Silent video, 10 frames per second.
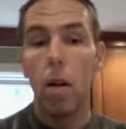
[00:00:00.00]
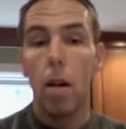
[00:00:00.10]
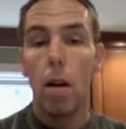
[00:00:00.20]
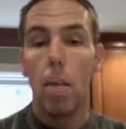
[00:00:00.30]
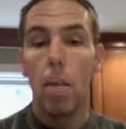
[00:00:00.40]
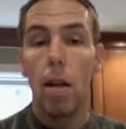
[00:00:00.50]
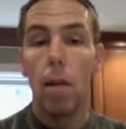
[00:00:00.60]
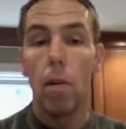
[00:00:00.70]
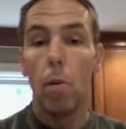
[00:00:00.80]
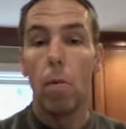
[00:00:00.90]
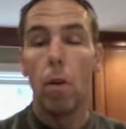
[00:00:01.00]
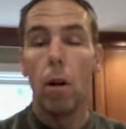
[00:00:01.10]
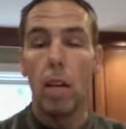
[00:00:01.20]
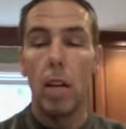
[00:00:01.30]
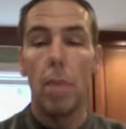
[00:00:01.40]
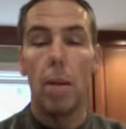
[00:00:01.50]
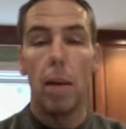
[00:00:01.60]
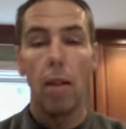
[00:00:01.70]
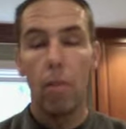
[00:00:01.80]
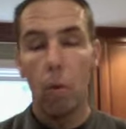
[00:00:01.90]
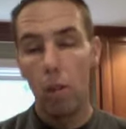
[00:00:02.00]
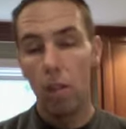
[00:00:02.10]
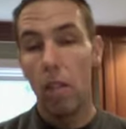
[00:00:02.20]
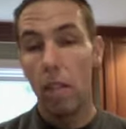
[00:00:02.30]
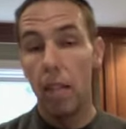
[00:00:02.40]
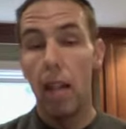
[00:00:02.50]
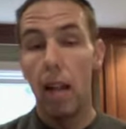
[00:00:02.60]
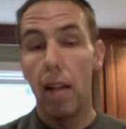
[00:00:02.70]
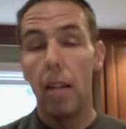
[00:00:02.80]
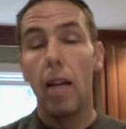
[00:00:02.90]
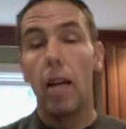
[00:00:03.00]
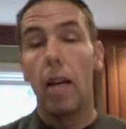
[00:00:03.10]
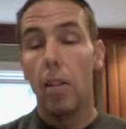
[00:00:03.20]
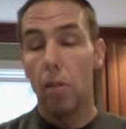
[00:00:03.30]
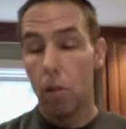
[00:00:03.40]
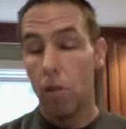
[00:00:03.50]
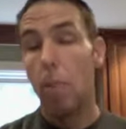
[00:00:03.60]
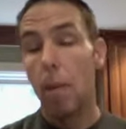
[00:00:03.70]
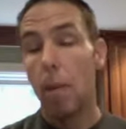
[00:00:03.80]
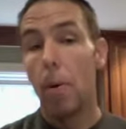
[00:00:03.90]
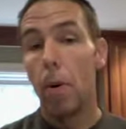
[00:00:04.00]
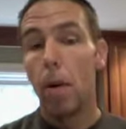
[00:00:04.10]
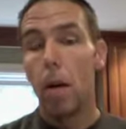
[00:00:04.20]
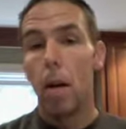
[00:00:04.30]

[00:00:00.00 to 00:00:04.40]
And keeping in mind, of course, that the deadline is September.